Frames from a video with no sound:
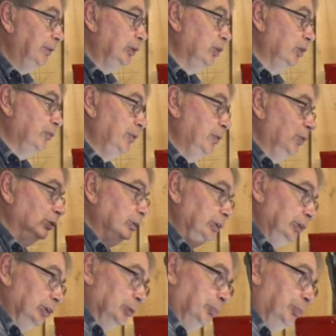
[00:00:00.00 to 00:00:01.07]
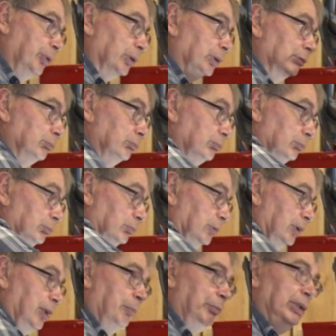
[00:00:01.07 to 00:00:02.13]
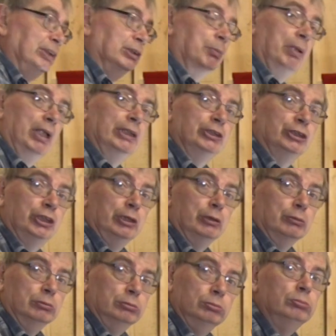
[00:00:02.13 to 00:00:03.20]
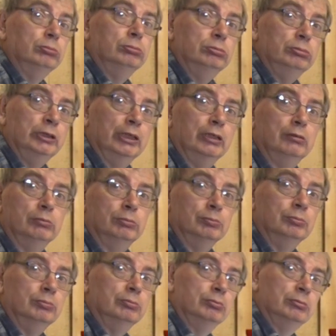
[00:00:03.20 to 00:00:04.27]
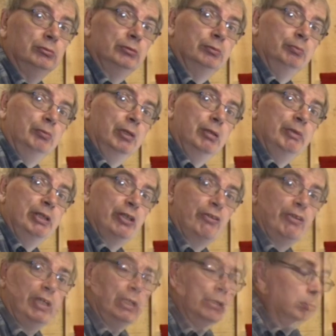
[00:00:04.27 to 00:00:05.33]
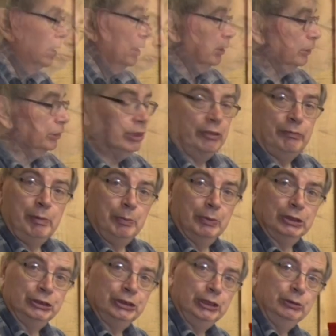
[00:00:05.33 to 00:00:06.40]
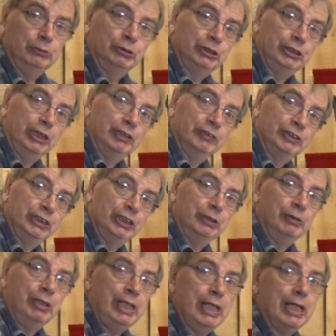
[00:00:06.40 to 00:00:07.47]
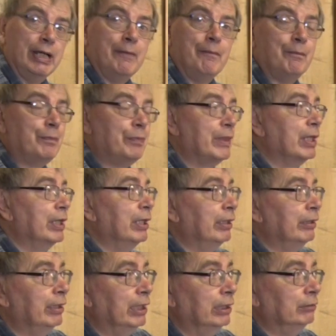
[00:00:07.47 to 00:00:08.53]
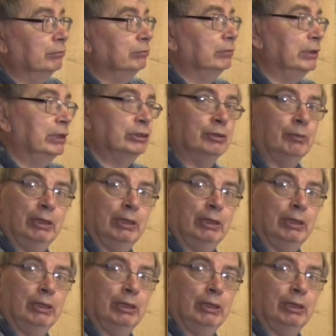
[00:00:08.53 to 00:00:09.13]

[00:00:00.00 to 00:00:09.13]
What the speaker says: we could, if we wanted, just put a piece of plain steel, you know, millimetre thick. So if we put a single skin of steel here, then it's a